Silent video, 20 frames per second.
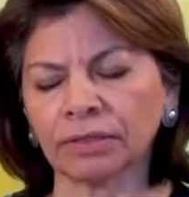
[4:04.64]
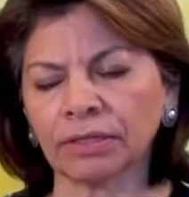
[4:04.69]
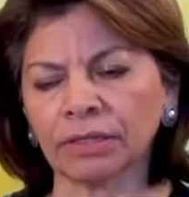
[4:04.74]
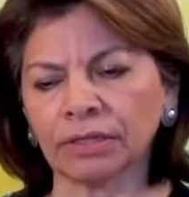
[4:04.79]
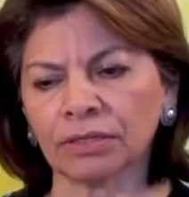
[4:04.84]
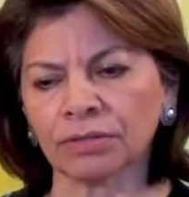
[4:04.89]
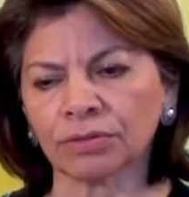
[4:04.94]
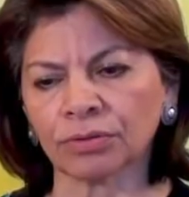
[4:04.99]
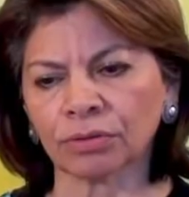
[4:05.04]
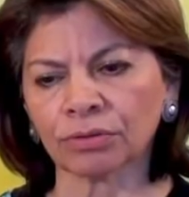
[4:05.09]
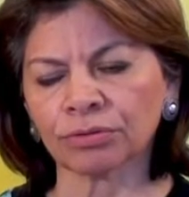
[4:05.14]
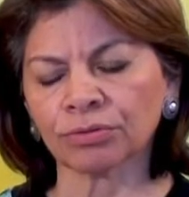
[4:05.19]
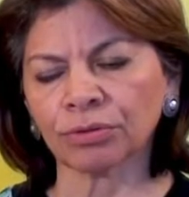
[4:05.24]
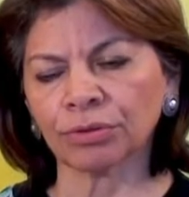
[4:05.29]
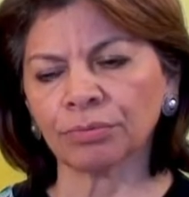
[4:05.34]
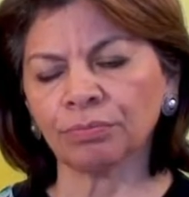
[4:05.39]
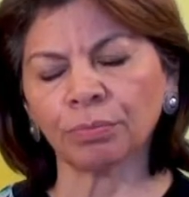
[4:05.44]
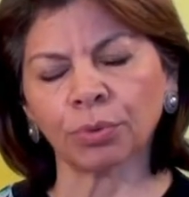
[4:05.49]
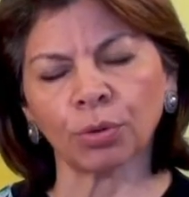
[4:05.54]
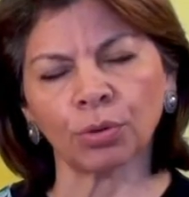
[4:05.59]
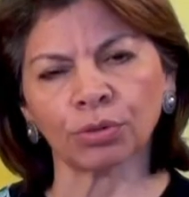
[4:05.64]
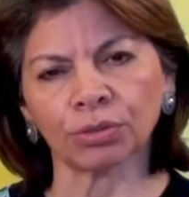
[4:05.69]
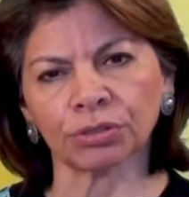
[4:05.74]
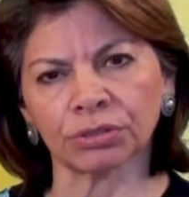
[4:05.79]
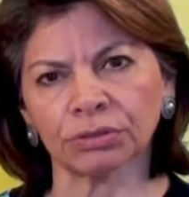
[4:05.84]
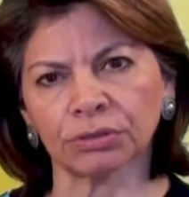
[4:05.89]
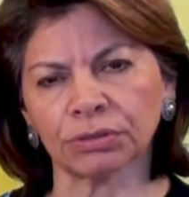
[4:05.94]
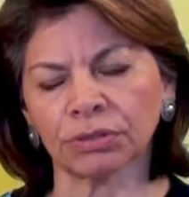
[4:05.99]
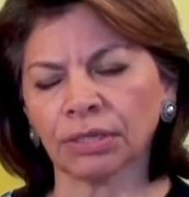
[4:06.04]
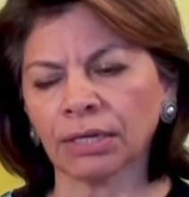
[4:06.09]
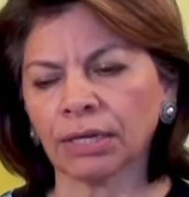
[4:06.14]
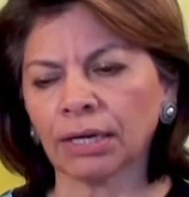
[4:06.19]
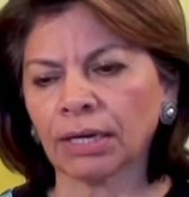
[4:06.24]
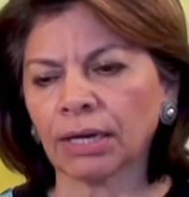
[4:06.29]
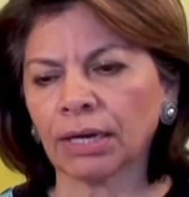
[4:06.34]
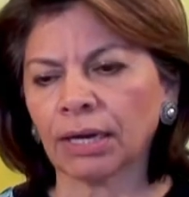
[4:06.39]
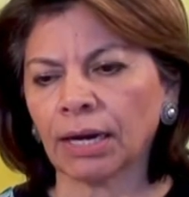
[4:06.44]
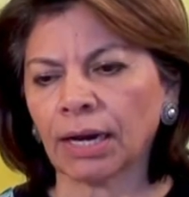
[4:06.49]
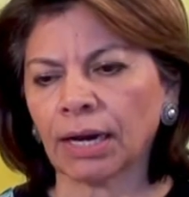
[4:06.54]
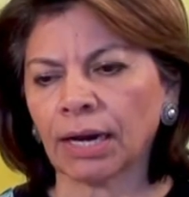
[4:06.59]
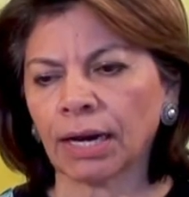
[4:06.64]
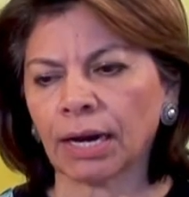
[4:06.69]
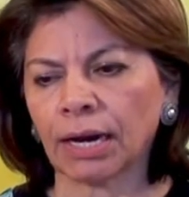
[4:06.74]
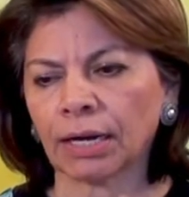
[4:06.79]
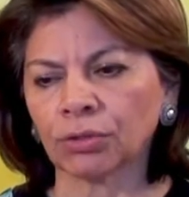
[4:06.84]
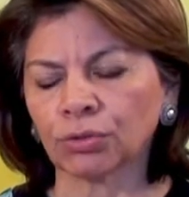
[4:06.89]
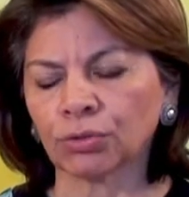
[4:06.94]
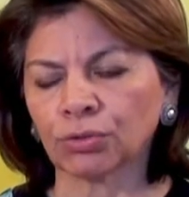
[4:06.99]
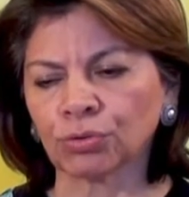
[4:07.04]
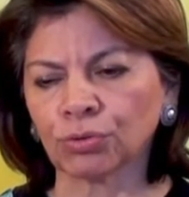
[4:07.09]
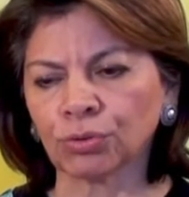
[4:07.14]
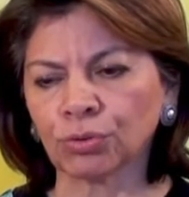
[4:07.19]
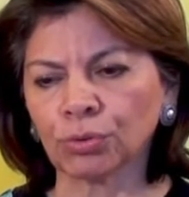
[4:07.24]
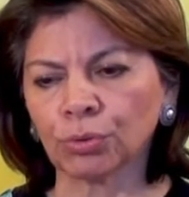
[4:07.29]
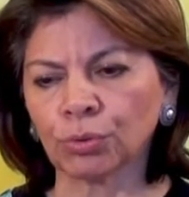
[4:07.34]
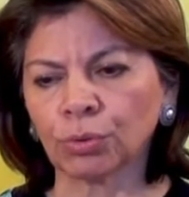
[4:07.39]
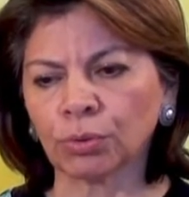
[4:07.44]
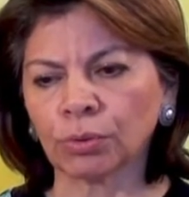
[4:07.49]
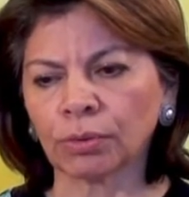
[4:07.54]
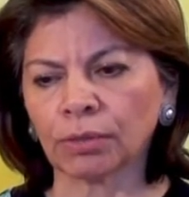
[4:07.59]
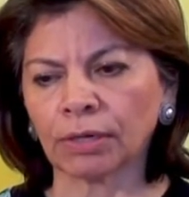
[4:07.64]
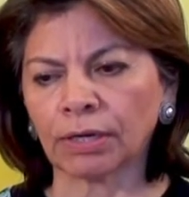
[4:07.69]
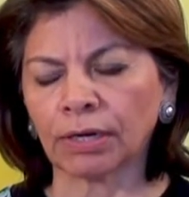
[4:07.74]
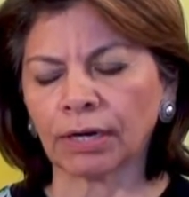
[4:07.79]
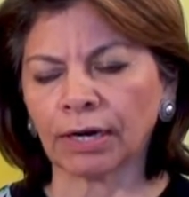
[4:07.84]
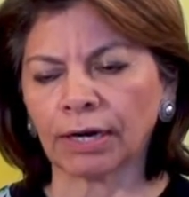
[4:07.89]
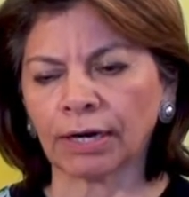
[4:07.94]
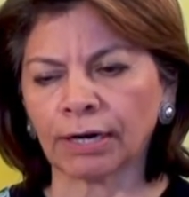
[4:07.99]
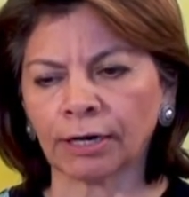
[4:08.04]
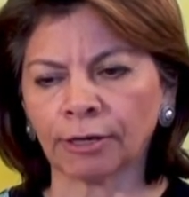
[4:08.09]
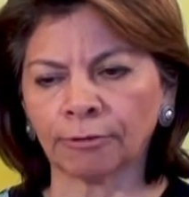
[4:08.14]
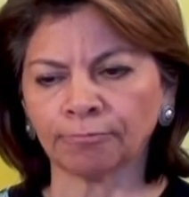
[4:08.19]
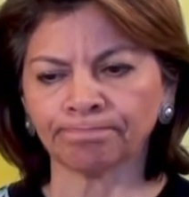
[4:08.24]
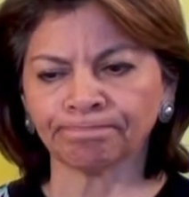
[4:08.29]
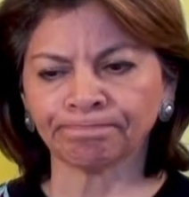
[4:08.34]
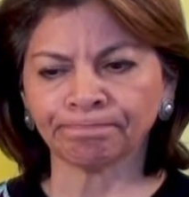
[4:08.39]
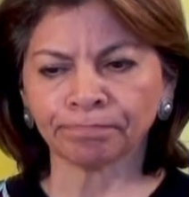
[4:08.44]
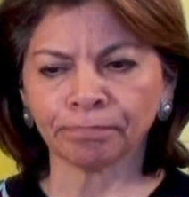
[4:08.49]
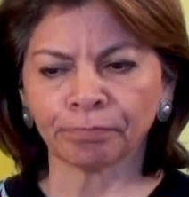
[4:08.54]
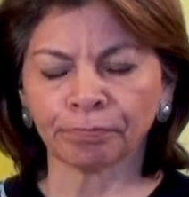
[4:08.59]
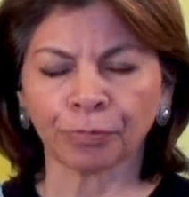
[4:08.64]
It is also important uh, to um,